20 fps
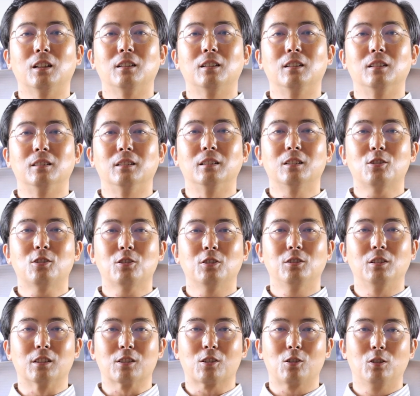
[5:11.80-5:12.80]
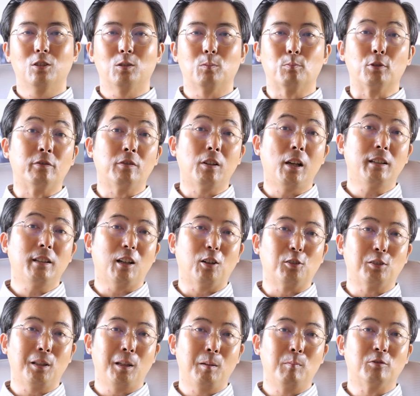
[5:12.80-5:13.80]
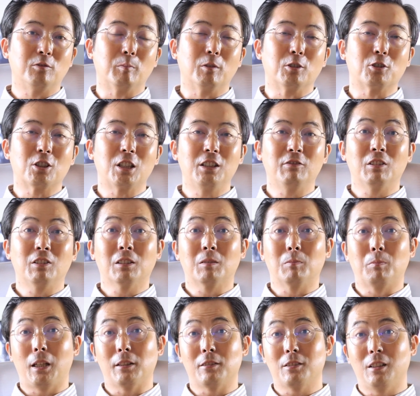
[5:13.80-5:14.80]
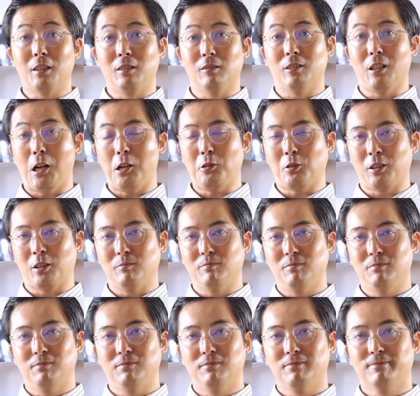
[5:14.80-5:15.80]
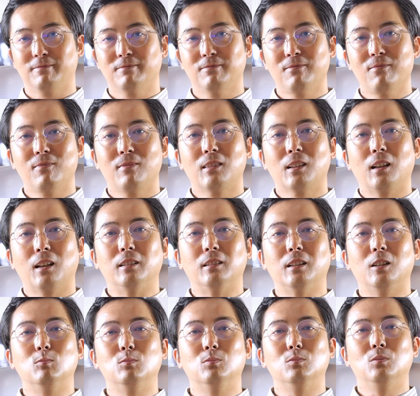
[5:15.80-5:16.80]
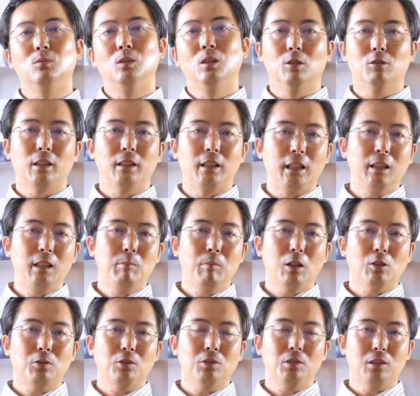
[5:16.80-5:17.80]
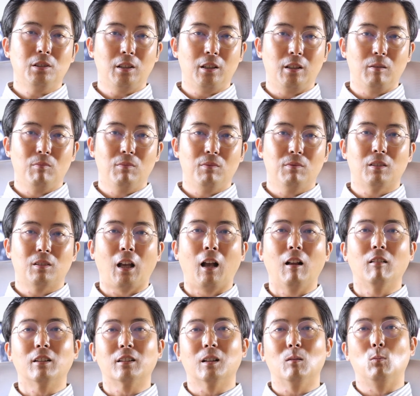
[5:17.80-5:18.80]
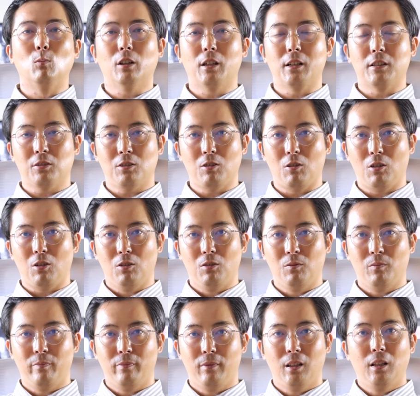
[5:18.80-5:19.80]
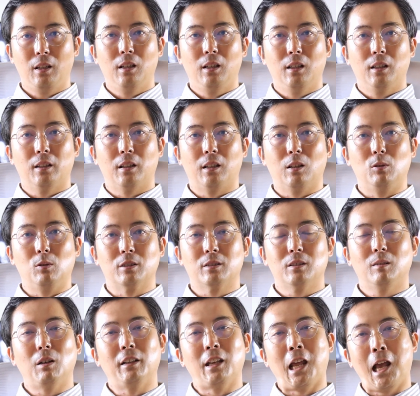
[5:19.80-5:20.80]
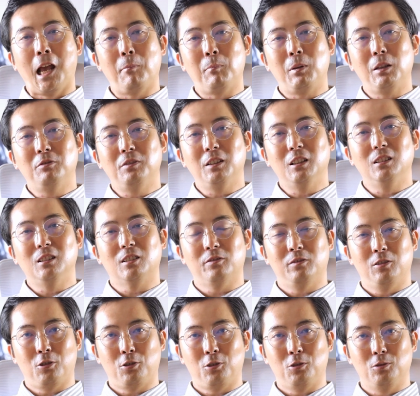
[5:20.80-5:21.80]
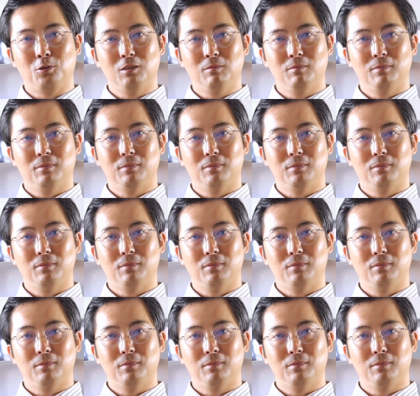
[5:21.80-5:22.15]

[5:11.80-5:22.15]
that the decision is going to prevent our team from achieving the best sales outcome. I then wrote an email to the team telling them what I saw. There were some unhappy feelings for sure,